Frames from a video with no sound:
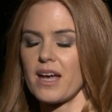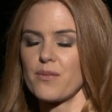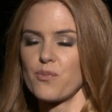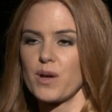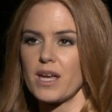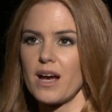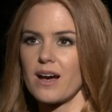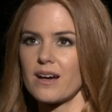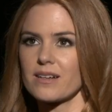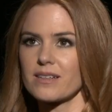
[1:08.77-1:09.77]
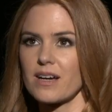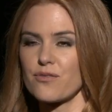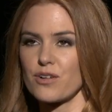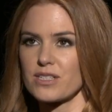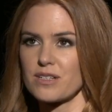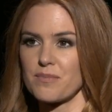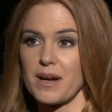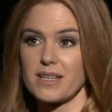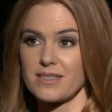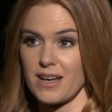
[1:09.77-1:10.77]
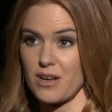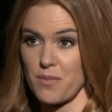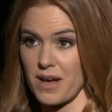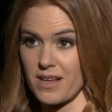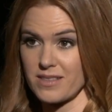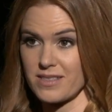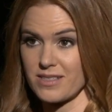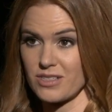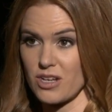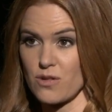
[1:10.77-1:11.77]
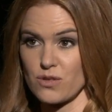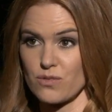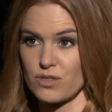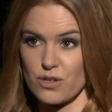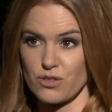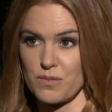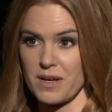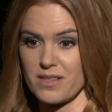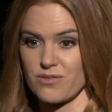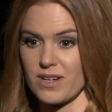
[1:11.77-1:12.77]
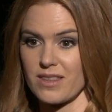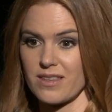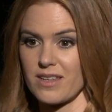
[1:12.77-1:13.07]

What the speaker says: and we are confronted by psychopaths, total sociopaths rather.